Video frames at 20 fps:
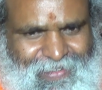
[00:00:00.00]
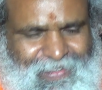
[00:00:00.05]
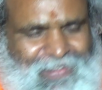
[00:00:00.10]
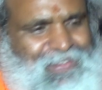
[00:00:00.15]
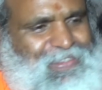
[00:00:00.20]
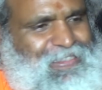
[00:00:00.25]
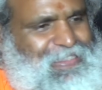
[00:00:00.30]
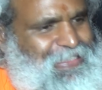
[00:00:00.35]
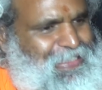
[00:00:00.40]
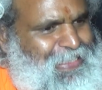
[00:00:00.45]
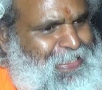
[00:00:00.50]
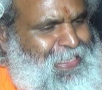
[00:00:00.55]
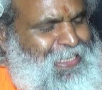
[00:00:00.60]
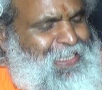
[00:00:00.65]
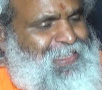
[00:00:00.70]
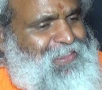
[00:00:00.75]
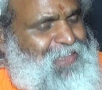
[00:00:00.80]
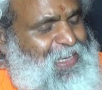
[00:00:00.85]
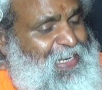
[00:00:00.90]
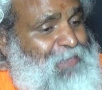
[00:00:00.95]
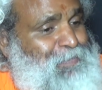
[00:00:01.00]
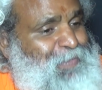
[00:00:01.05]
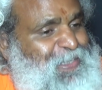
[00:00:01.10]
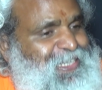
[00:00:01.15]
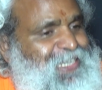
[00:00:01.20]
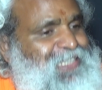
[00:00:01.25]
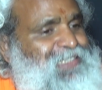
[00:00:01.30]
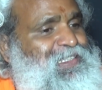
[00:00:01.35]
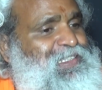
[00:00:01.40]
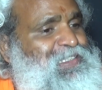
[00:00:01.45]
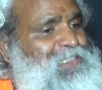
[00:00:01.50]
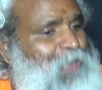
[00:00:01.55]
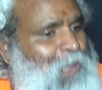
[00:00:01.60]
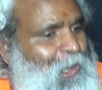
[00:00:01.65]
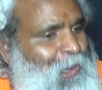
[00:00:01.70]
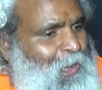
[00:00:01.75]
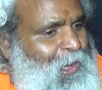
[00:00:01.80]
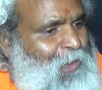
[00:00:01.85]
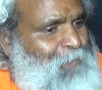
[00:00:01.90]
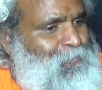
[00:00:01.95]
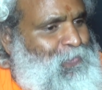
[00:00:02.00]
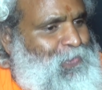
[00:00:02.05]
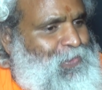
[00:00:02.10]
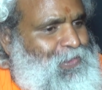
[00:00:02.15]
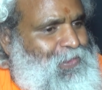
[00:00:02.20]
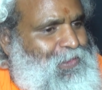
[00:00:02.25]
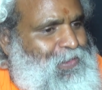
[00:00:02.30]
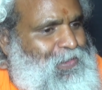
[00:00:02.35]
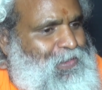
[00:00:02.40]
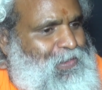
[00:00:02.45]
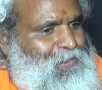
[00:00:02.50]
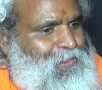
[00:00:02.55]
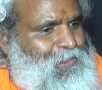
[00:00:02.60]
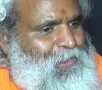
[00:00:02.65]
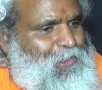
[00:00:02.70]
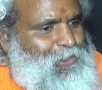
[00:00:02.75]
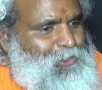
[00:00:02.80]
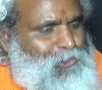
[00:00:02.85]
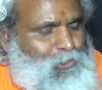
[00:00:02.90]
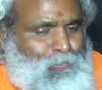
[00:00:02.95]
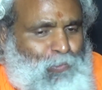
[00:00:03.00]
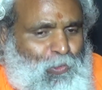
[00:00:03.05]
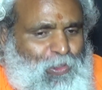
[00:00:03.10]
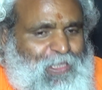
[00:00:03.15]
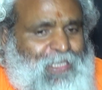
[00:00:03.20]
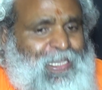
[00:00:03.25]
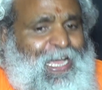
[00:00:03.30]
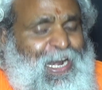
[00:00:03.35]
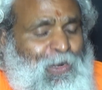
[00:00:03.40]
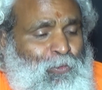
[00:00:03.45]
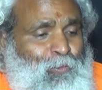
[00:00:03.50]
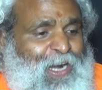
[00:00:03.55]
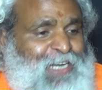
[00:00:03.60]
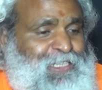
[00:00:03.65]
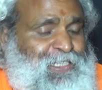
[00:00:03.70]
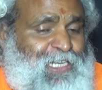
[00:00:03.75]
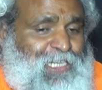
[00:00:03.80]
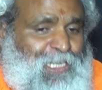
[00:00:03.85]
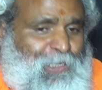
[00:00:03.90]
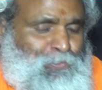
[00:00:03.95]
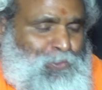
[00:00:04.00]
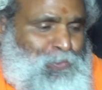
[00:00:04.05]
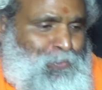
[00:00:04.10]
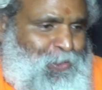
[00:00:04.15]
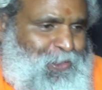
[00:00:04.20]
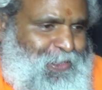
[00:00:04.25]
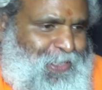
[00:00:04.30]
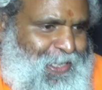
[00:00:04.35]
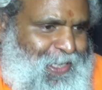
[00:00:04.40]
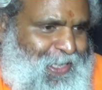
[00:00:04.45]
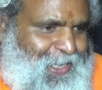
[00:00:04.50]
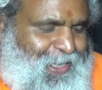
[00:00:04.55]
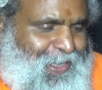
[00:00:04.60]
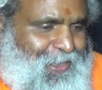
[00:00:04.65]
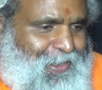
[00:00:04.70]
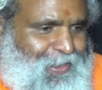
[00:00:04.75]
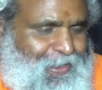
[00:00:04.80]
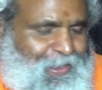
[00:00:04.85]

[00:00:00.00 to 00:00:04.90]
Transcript: seeing the limitations of Smriti. And what sort of Smriti?